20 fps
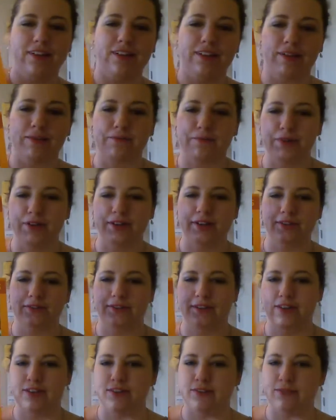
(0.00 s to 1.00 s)
Good morning,
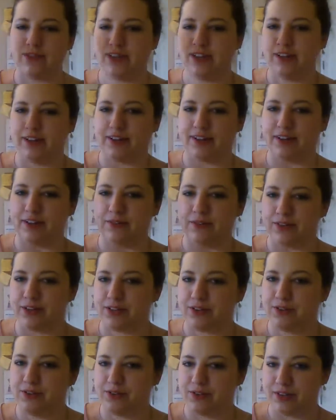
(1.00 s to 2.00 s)
friends. We are going to
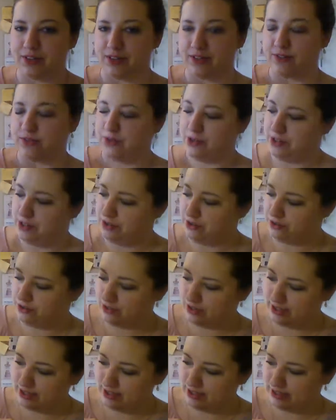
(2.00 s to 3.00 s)
read Trees, Trees,
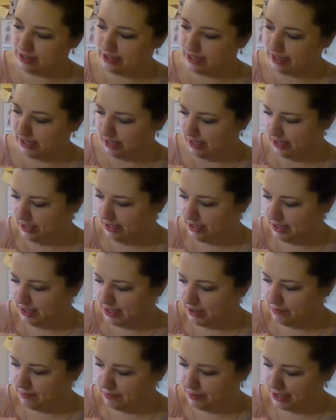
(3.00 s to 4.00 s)
Trees today
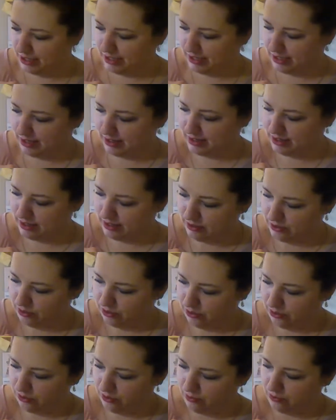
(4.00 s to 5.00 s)
by Nancy
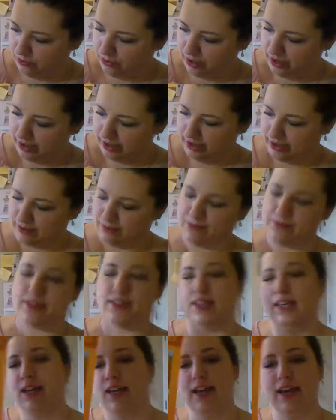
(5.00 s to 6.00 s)
Noel Williams.
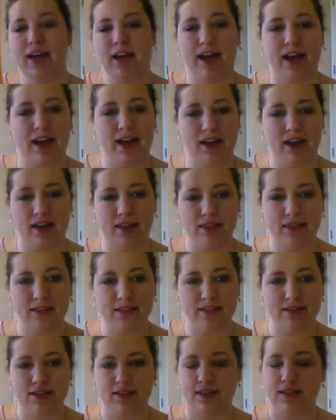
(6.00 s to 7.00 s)
And
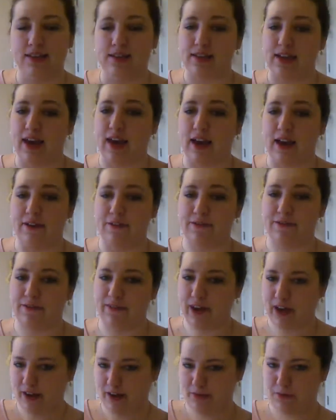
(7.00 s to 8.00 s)
this is a
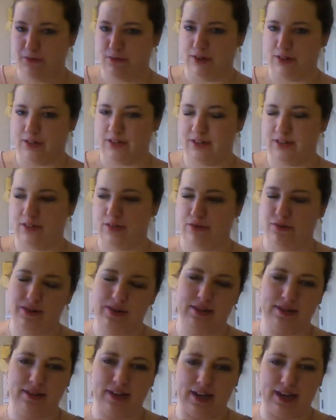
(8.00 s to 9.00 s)
fact book, so
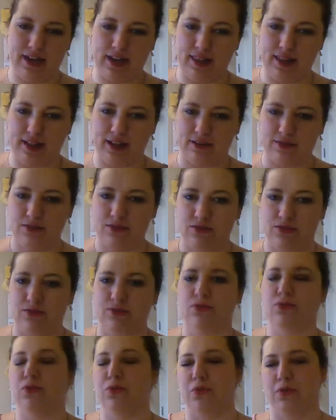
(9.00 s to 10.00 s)
it's not a lot of
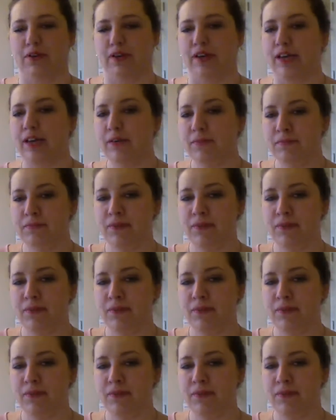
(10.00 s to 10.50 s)
story,